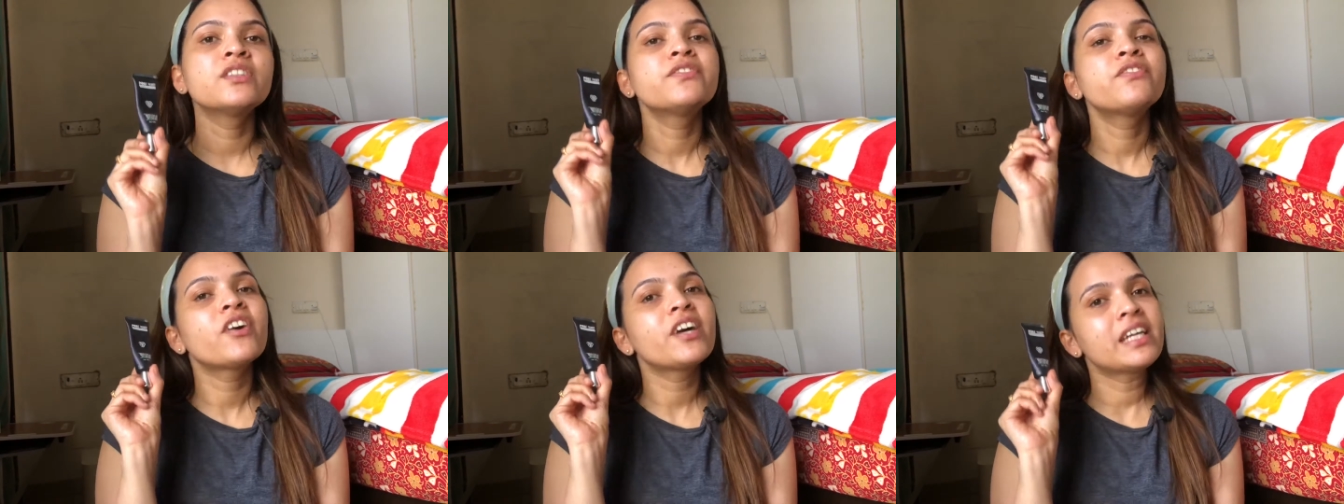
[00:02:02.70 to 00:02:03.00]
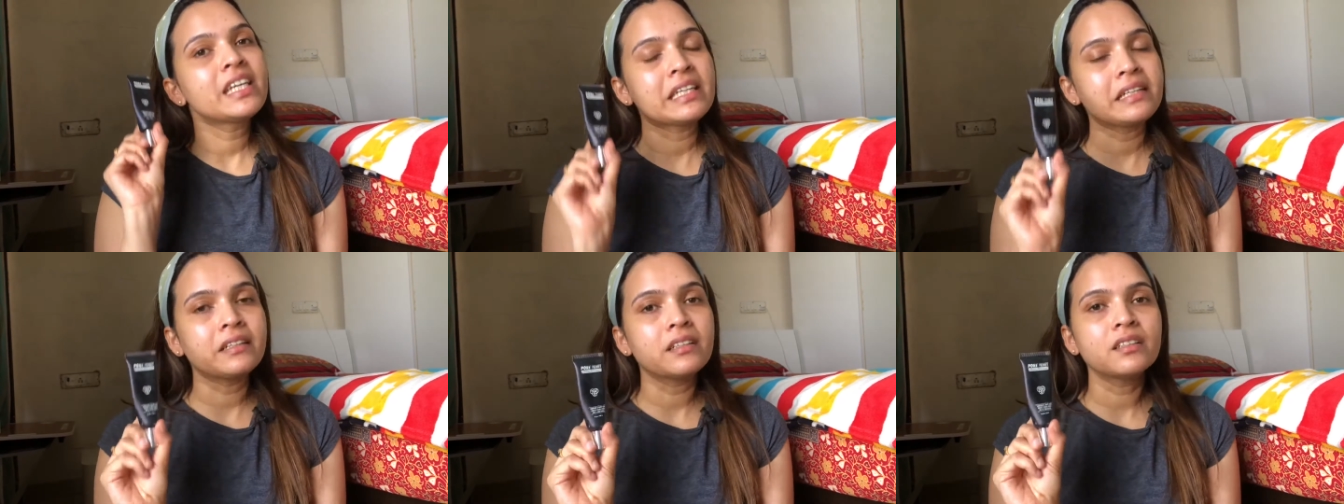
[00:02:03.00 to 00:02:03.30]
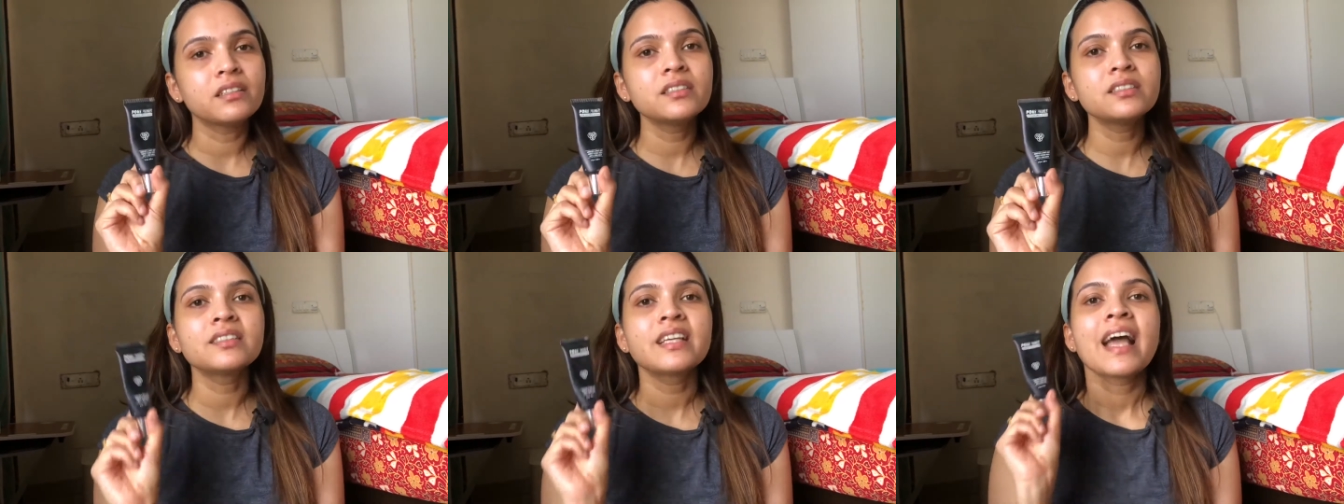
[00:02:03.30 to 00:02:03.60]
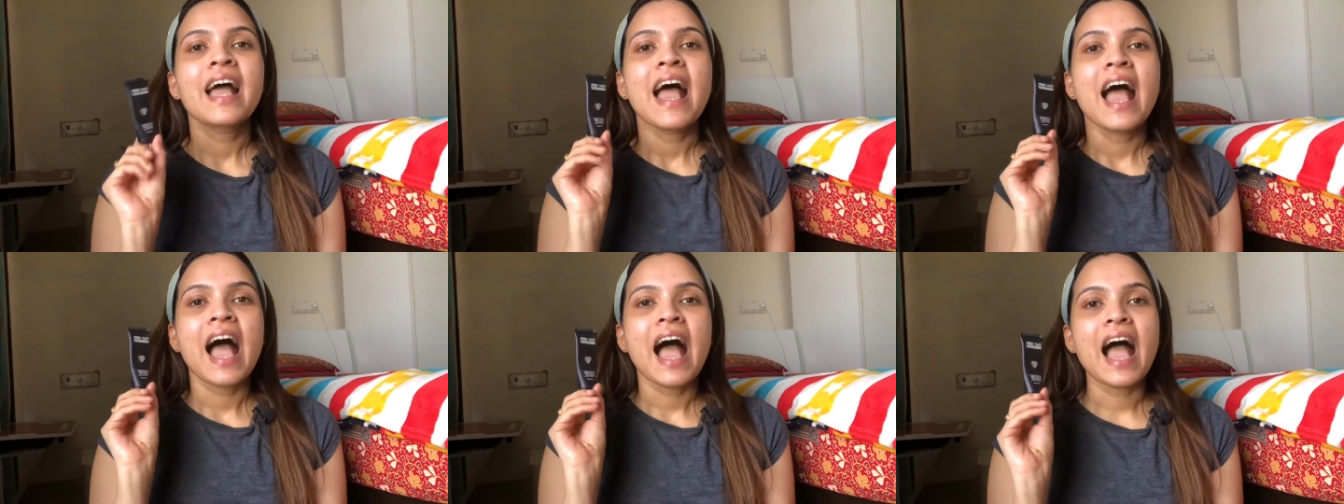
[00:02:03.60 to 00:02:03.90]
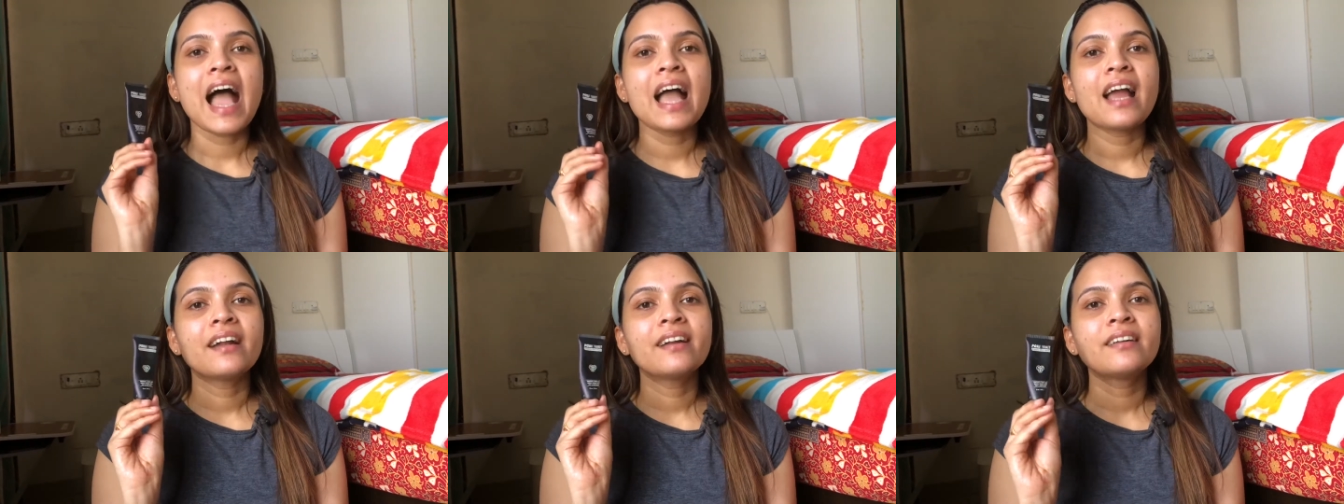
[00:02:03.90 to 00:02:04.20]
for years
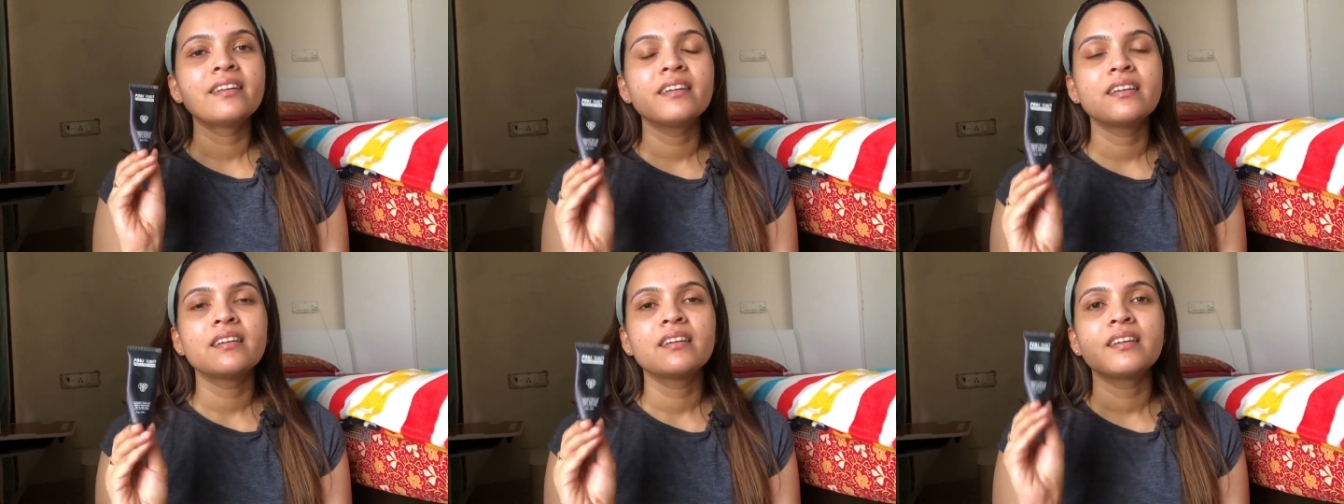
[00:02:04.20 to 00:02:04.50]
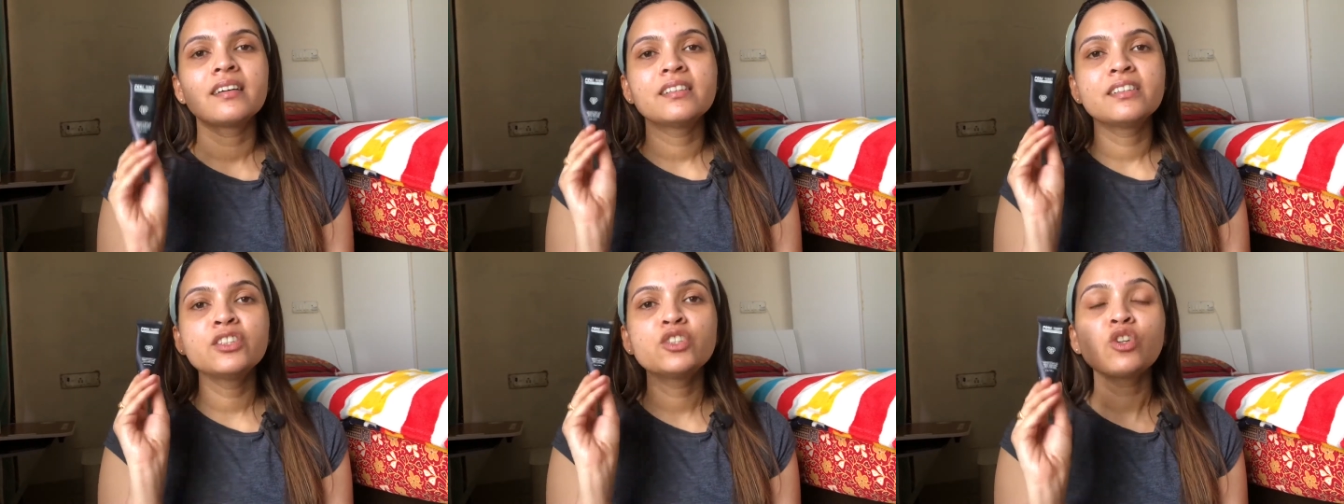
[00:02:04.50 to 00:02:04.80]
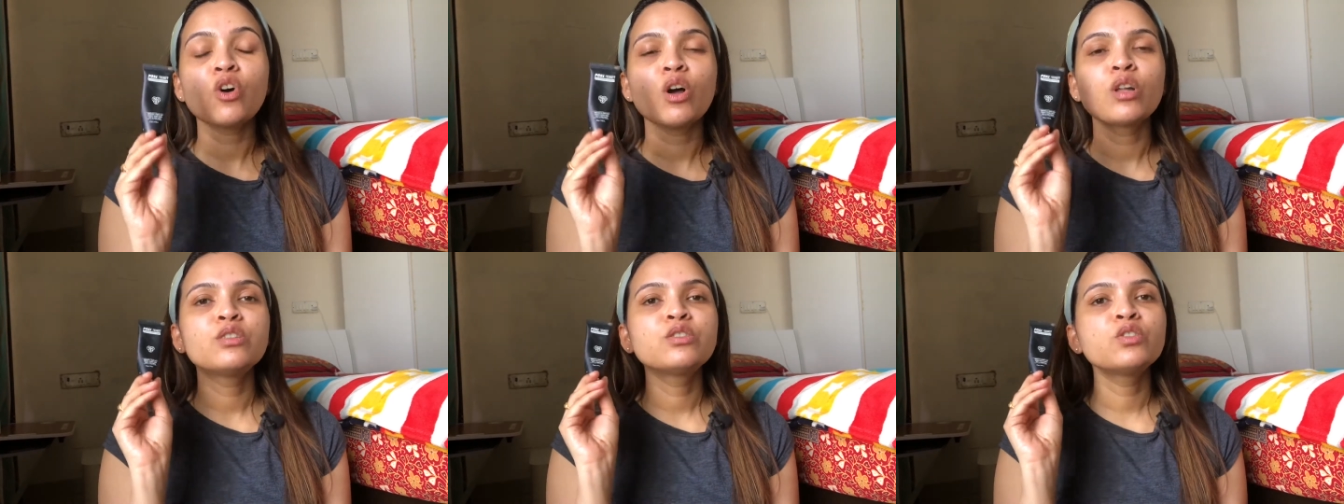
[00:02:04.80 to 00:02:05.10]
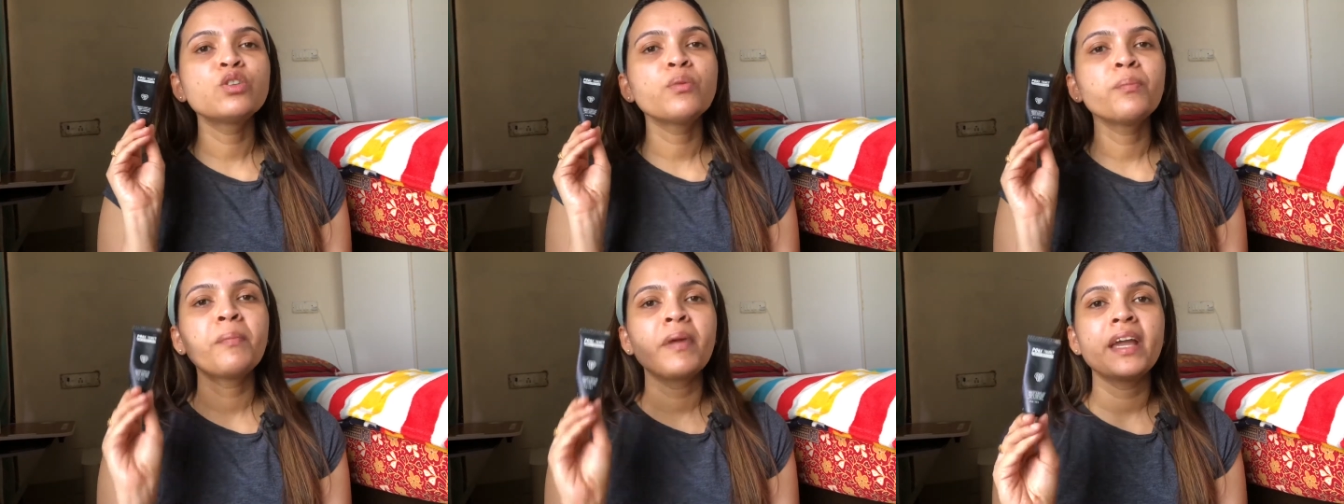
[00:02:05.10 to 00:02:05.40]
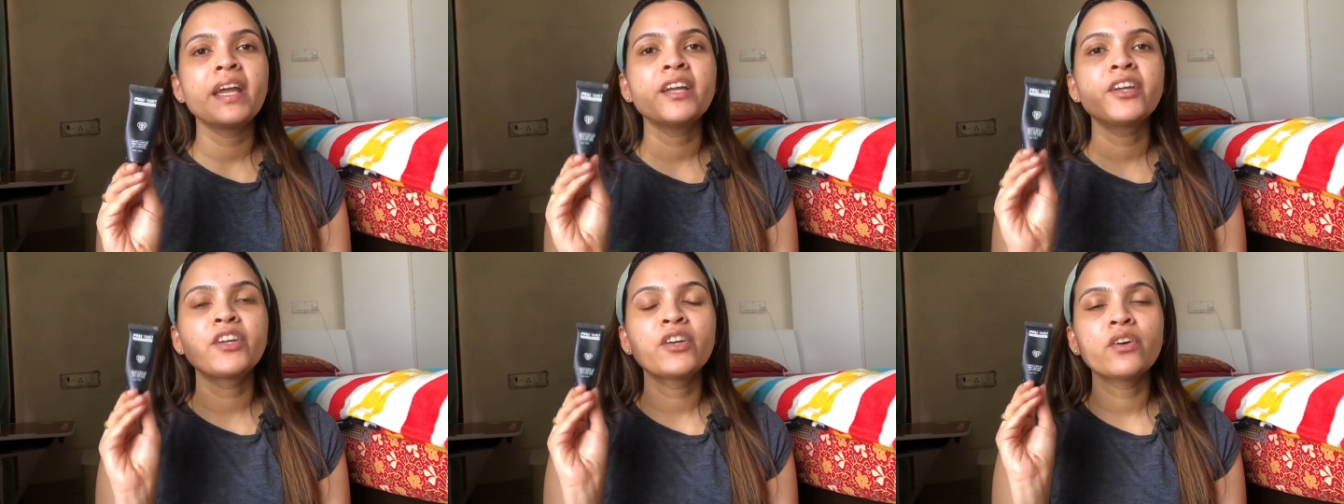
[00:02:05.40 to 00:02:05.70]
and uh, this also
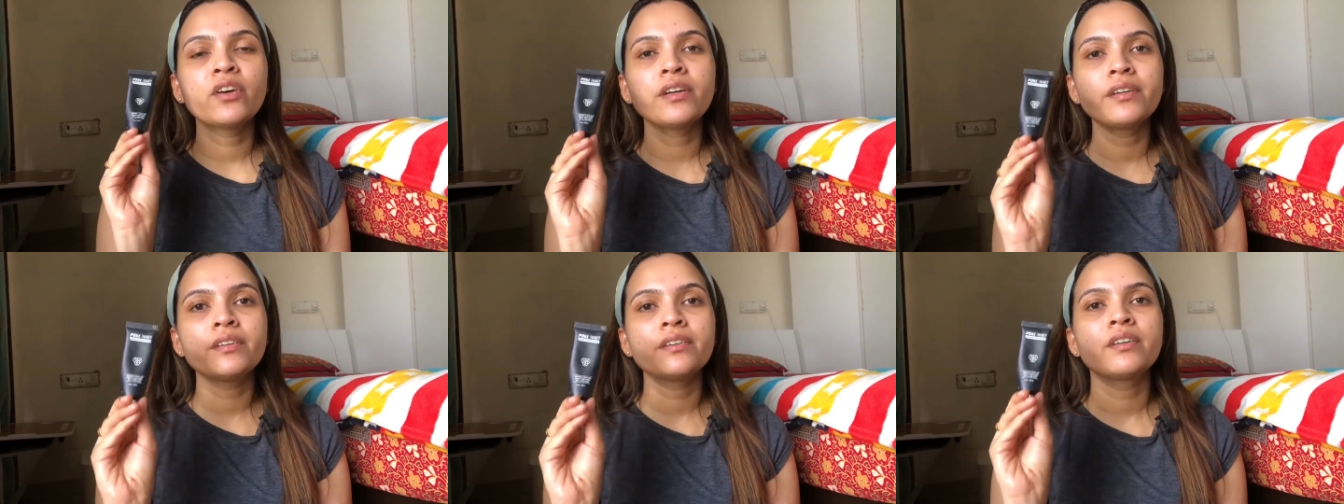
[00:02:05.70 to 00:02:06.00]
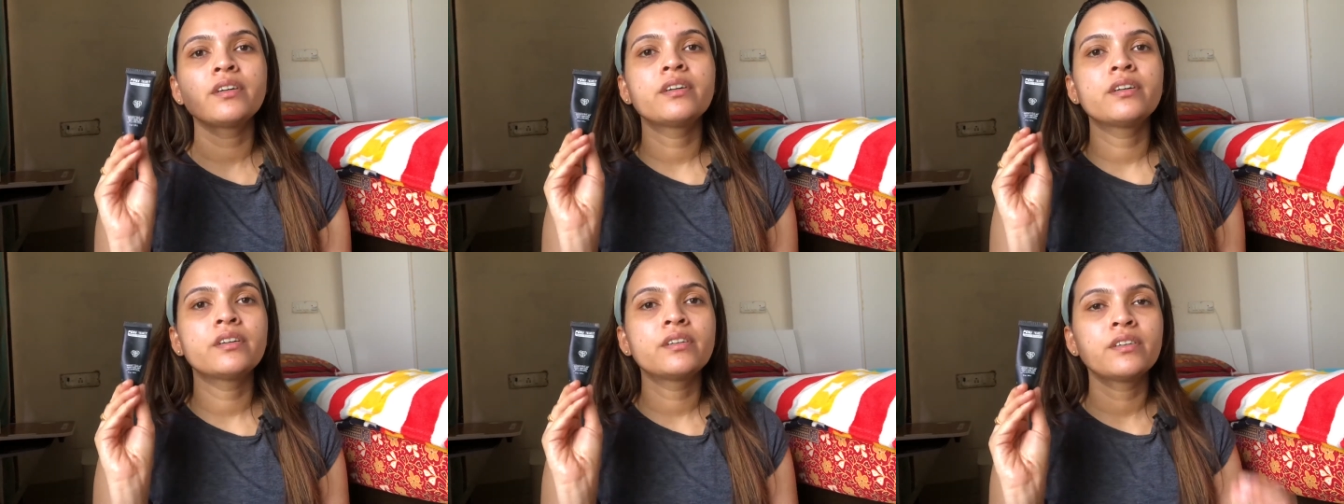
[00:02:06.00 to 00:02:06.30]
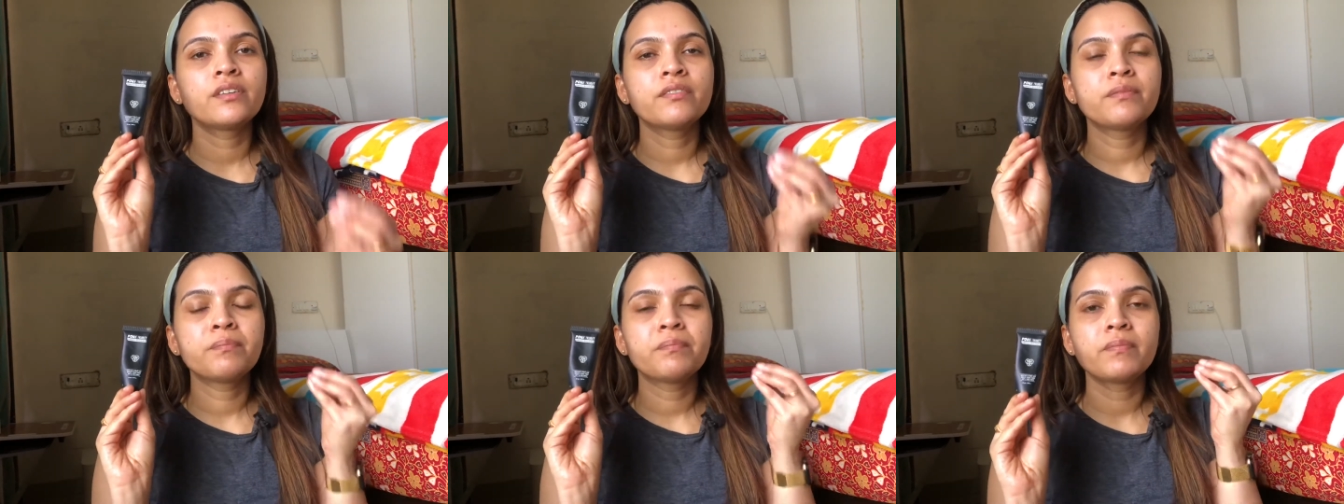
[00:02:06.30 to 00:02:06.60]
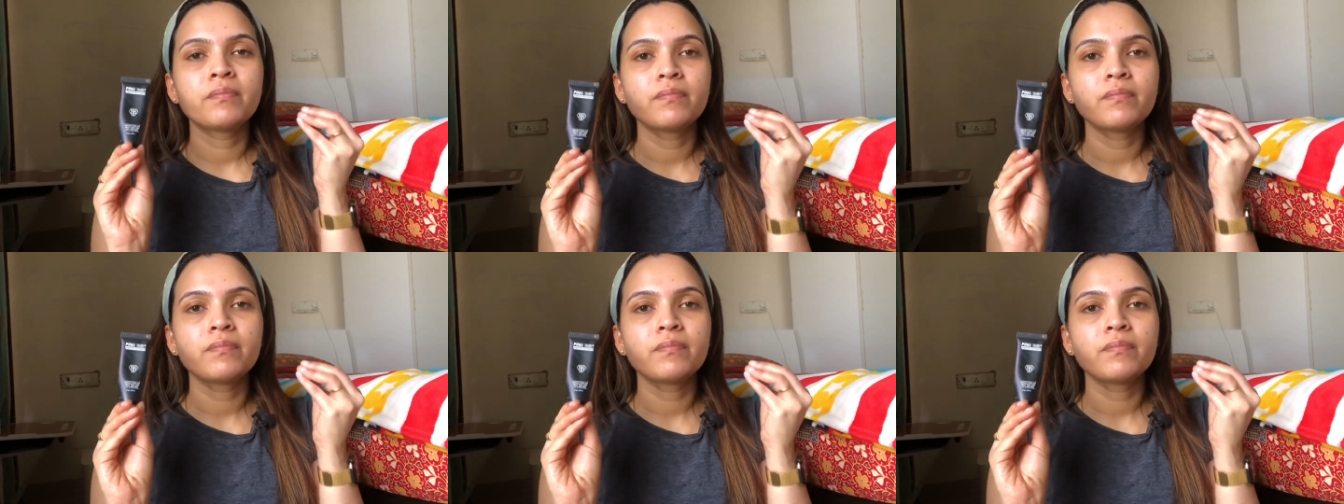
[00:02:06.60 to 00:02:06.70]
make your uh,